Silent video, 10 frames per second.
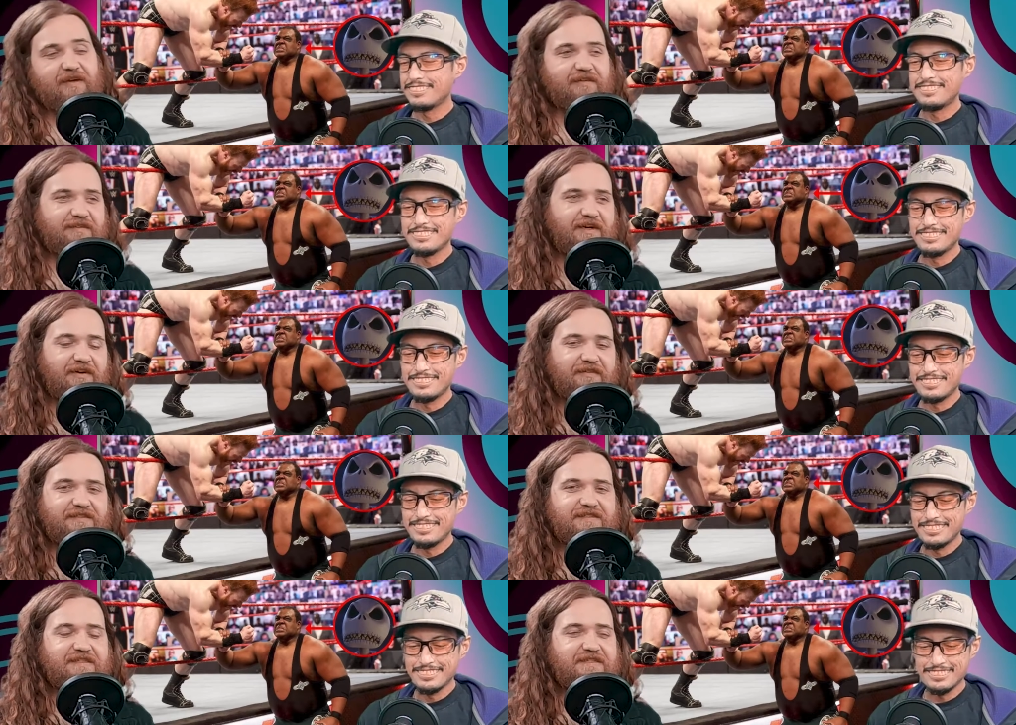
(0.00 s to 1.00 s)
Speaker 1: well, you know,
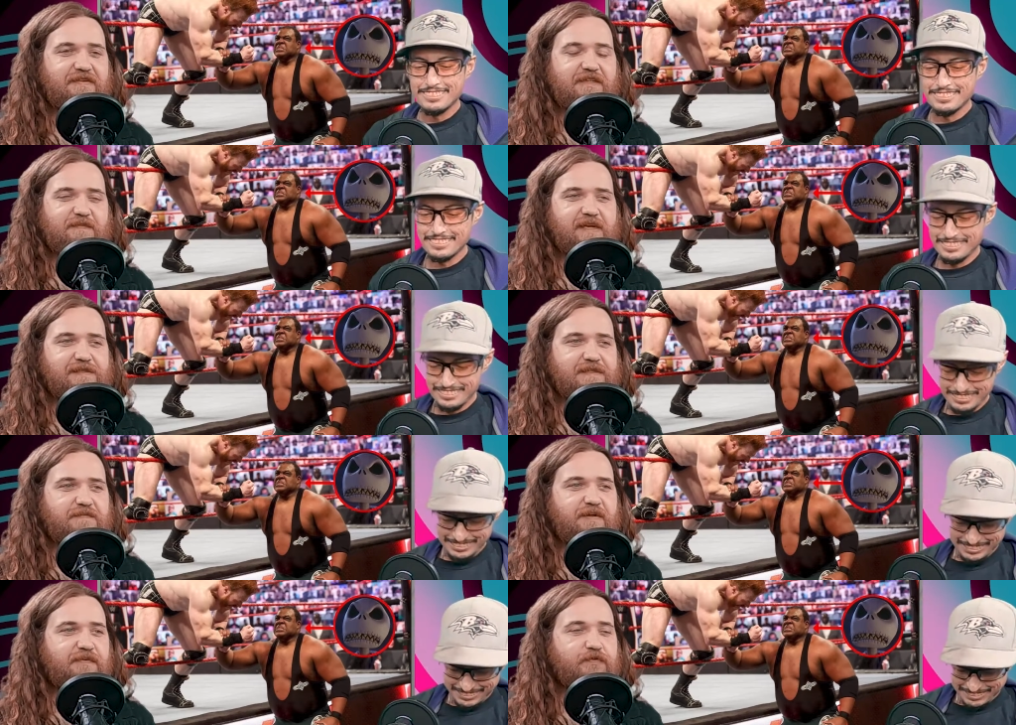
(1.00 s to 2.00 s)
he's he's doing his best, I
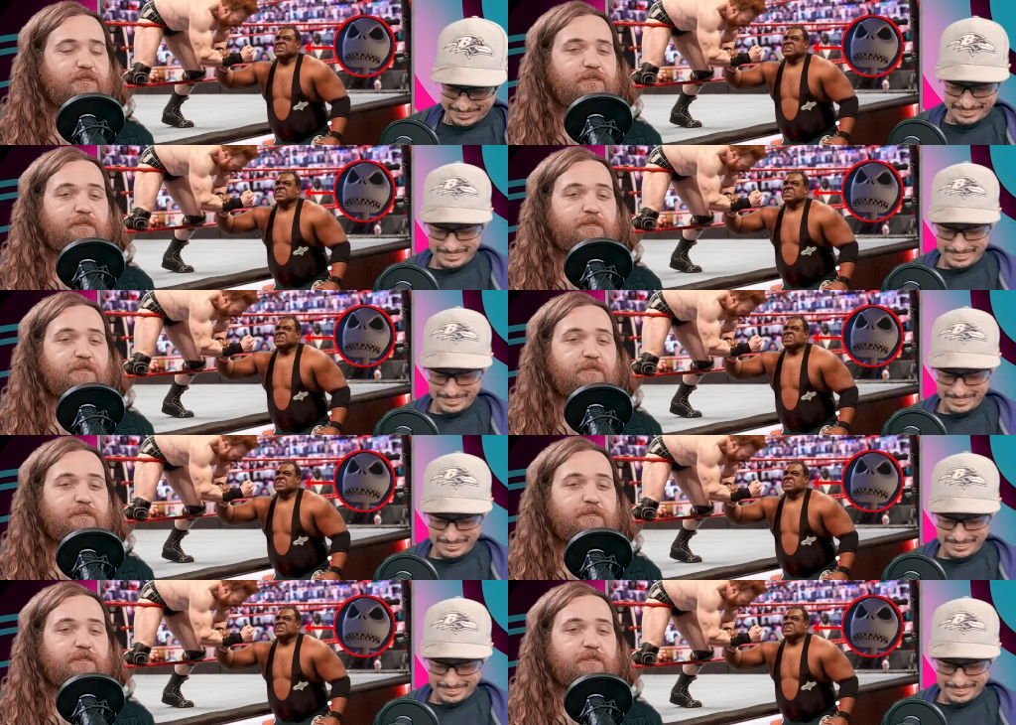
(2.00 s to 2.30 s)
suppose.